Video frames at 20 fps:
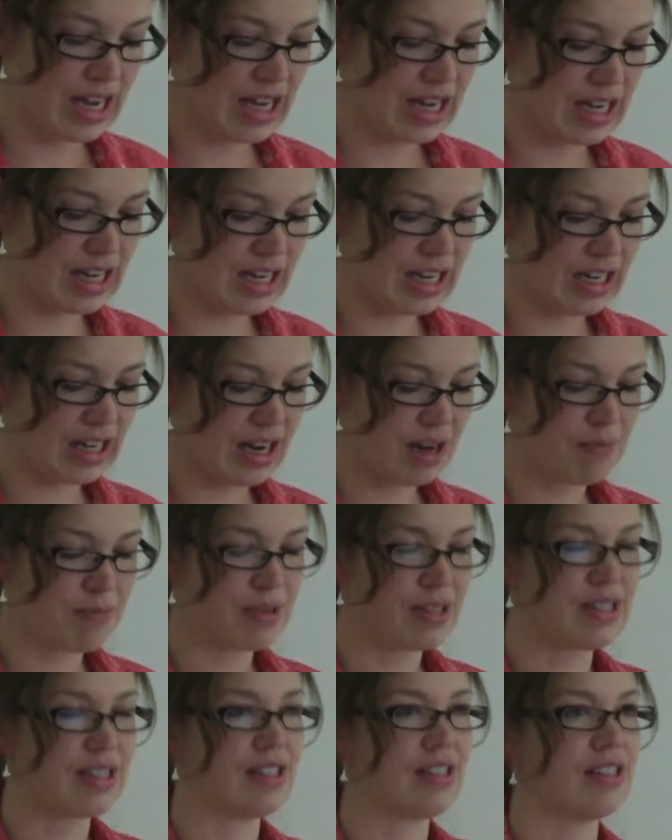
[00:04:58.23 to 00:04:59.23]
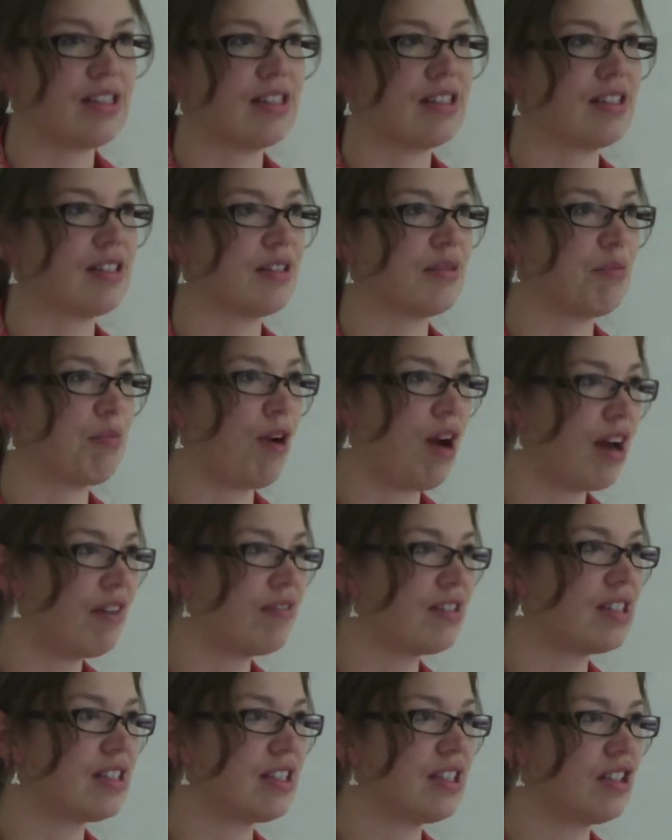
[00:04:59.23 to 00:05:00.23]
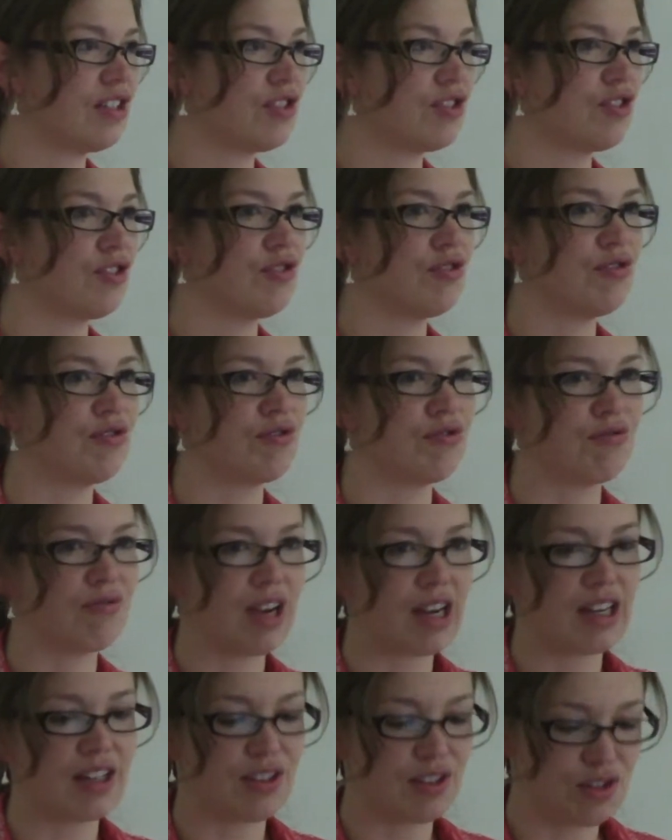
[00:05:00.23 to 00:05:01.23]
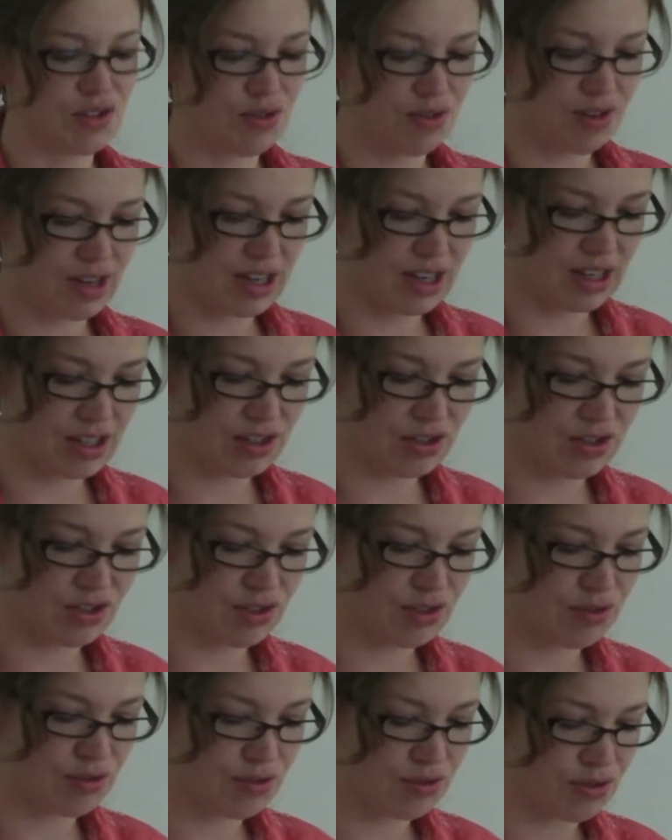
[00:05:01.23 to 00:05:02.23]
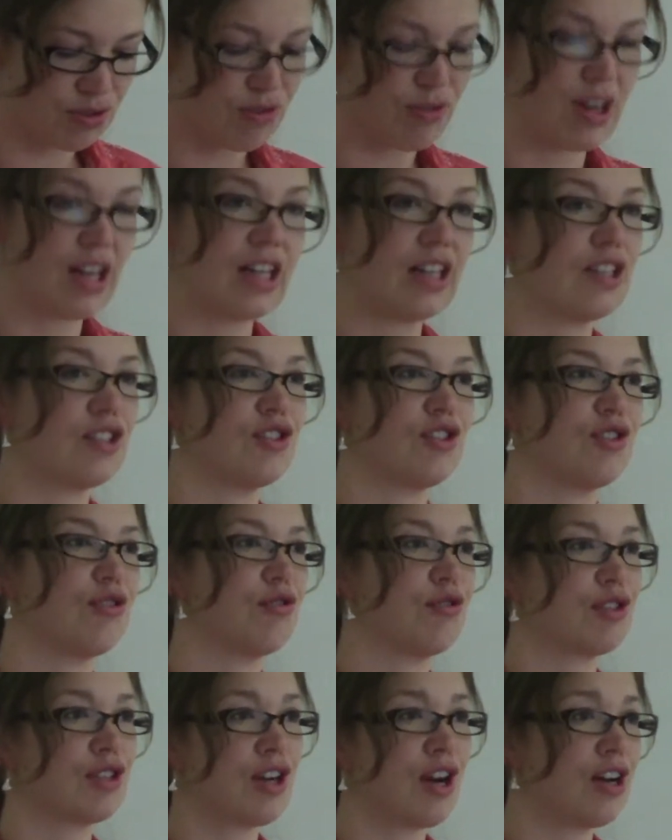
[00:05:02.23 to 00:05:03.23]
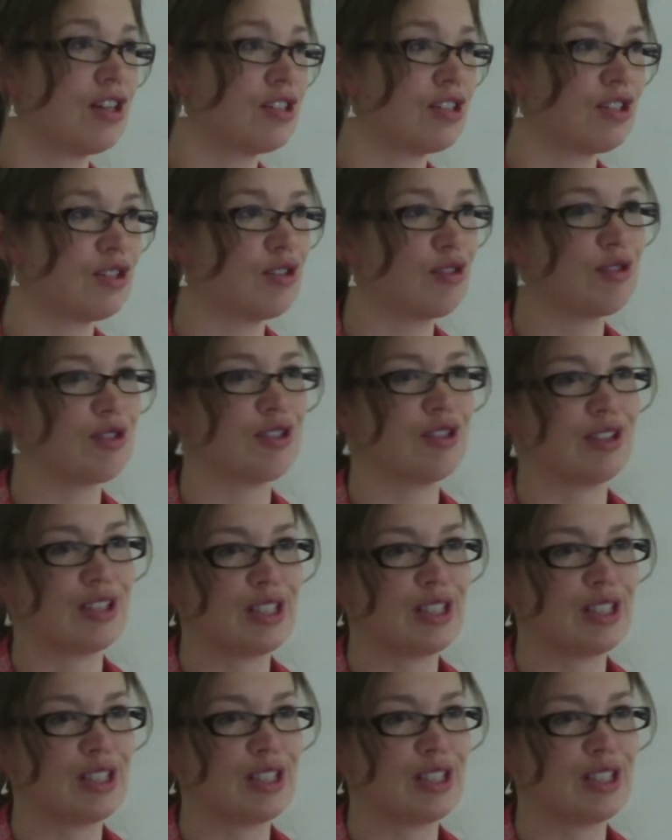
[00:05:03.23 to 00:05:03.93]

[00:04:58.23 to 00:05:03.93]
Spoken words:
It encompasses privacy issues, regulatory issues, trade issues, constitutional